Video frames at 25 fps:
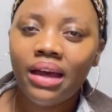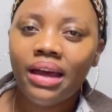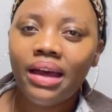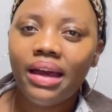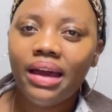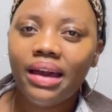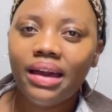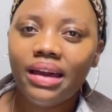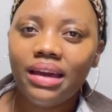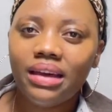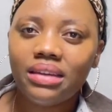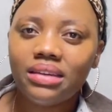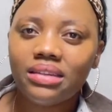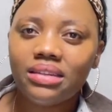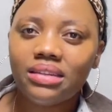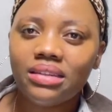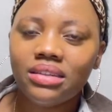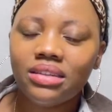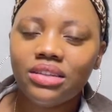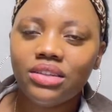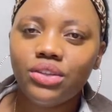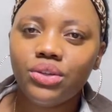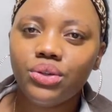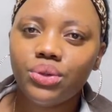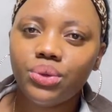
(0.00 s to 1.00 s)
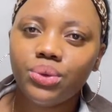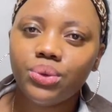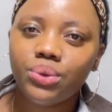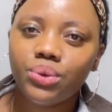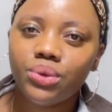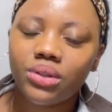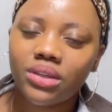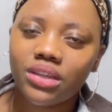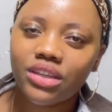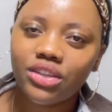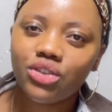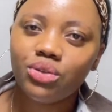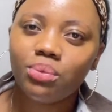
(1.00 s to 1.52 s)
And you
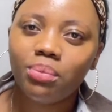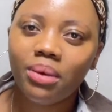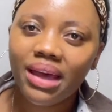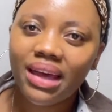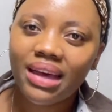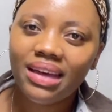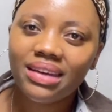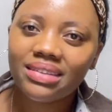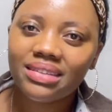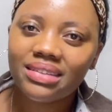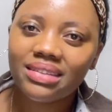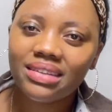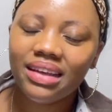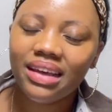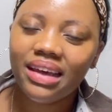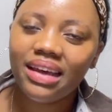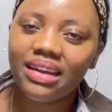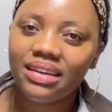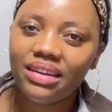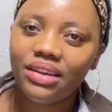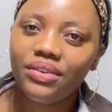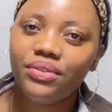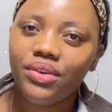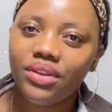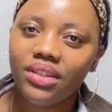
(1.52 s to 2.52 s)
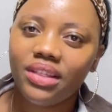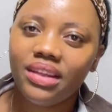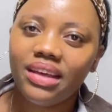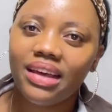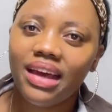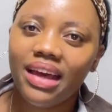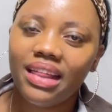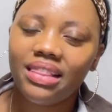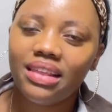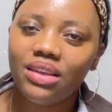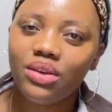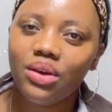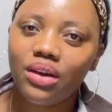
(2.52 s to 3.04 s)
get your bags and everything,
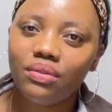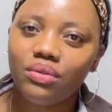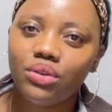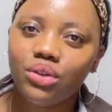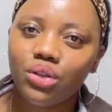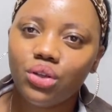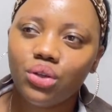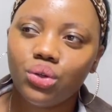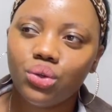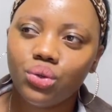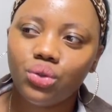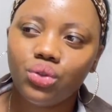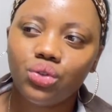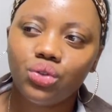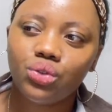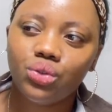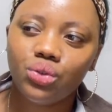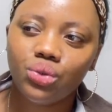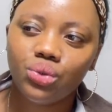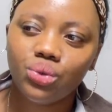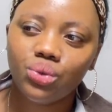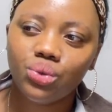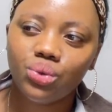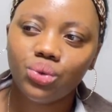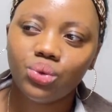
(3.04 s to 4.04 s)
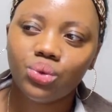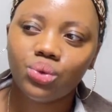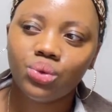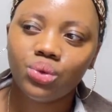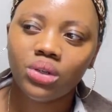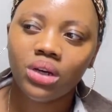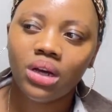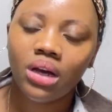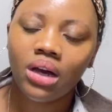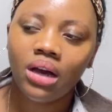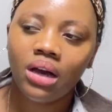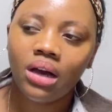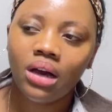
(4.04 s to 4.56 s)
and then you have to go to
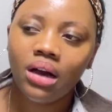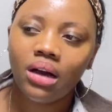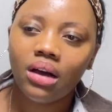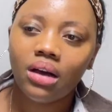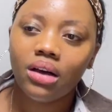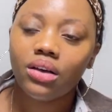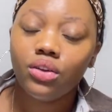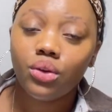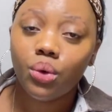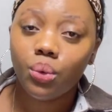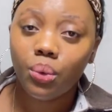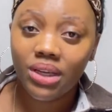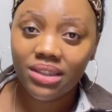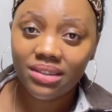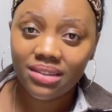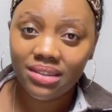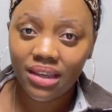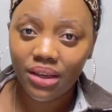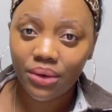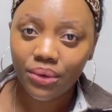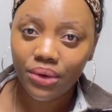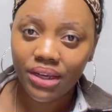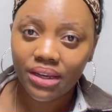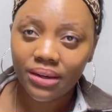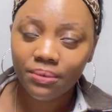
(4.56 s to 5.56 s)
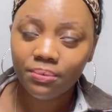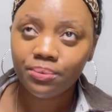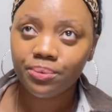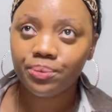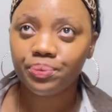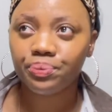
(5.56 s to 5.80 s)
your waiting area.